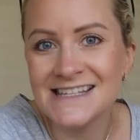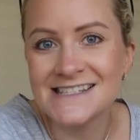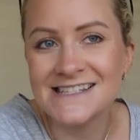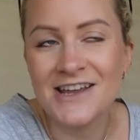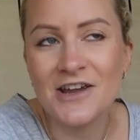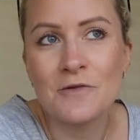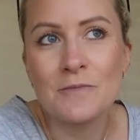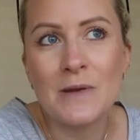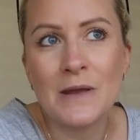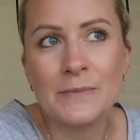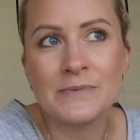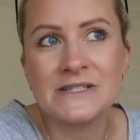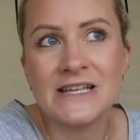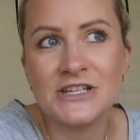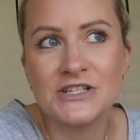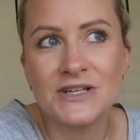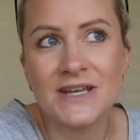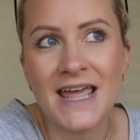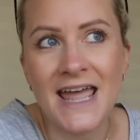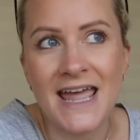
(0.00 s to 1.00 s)
So Big
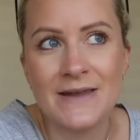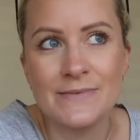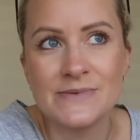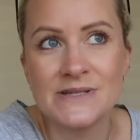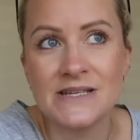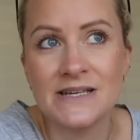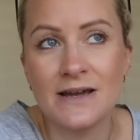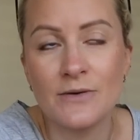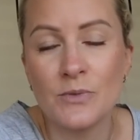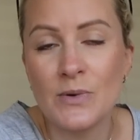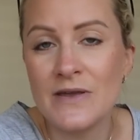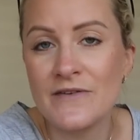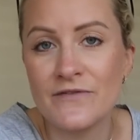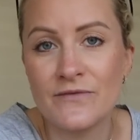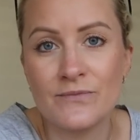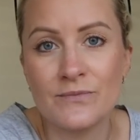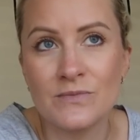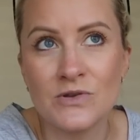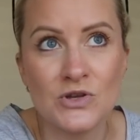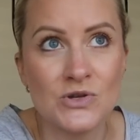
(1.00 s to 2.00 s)
Potato Games, we've
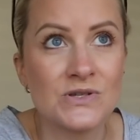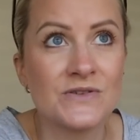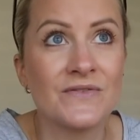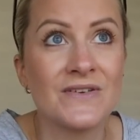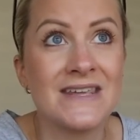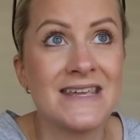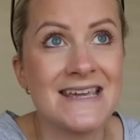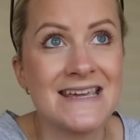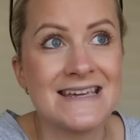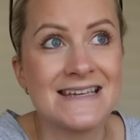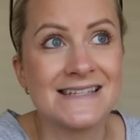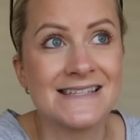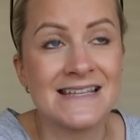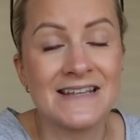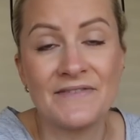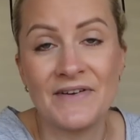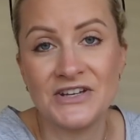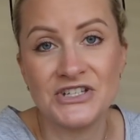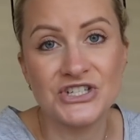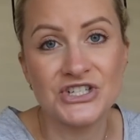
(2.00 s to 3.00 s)
used for years, and
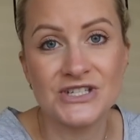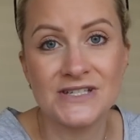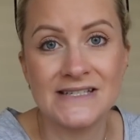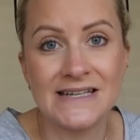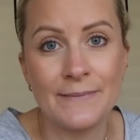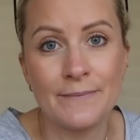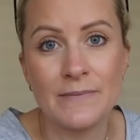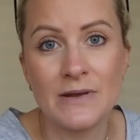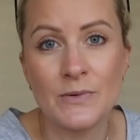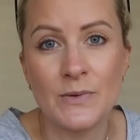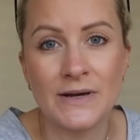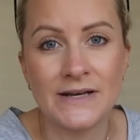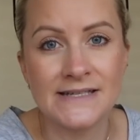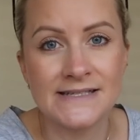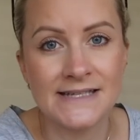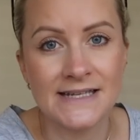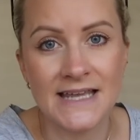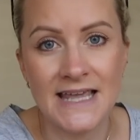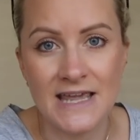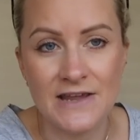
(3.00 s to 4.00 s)
they've actually just sent me one
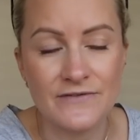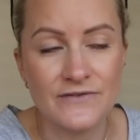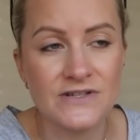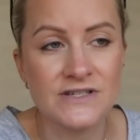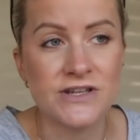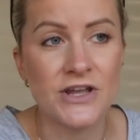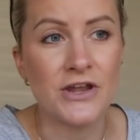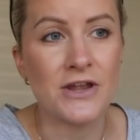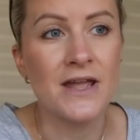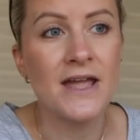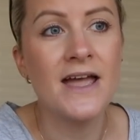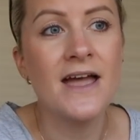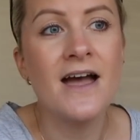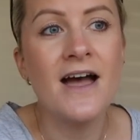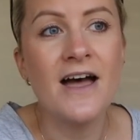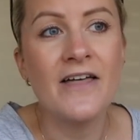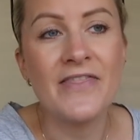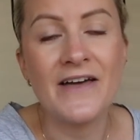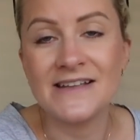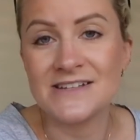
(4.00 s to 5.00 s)
as a gift. So
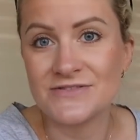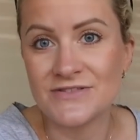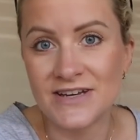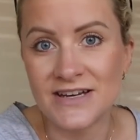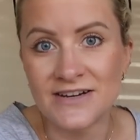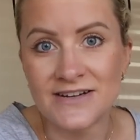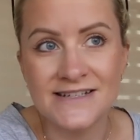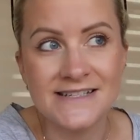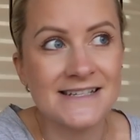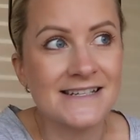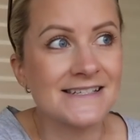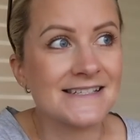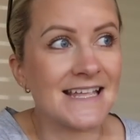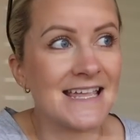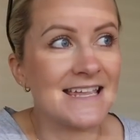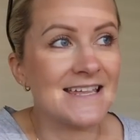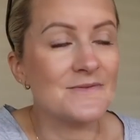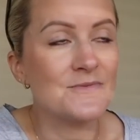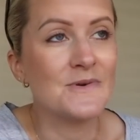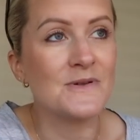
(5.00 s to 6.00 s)
that's really nice because
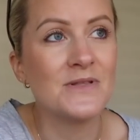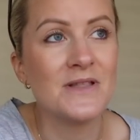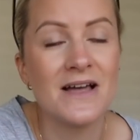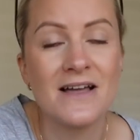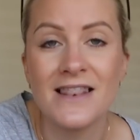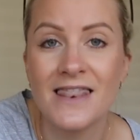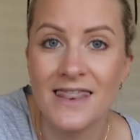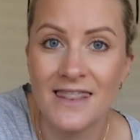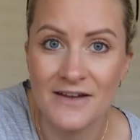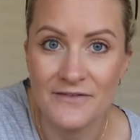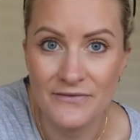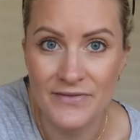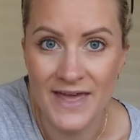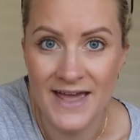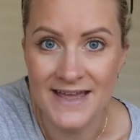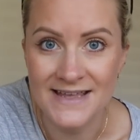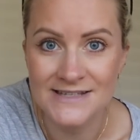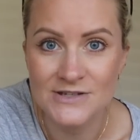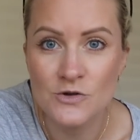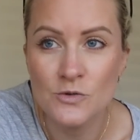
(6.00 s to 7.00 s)
they will love
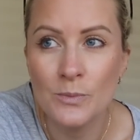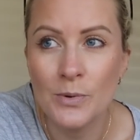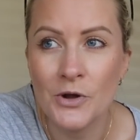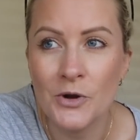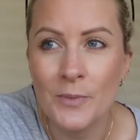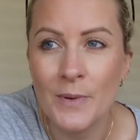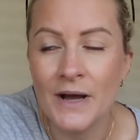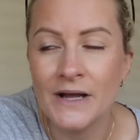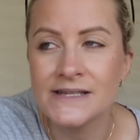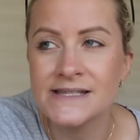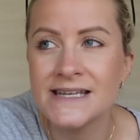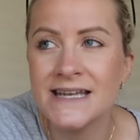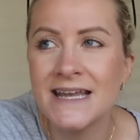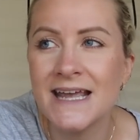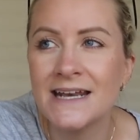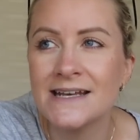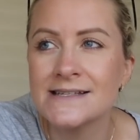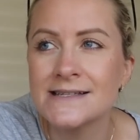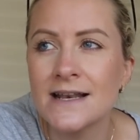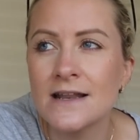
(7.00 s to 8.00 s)
that. It's called Block Party,
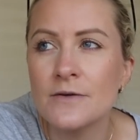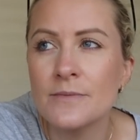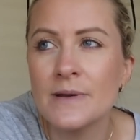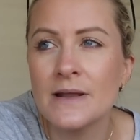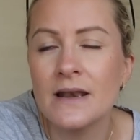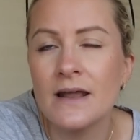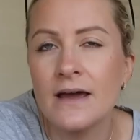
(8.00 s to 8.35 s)
and it's a little bit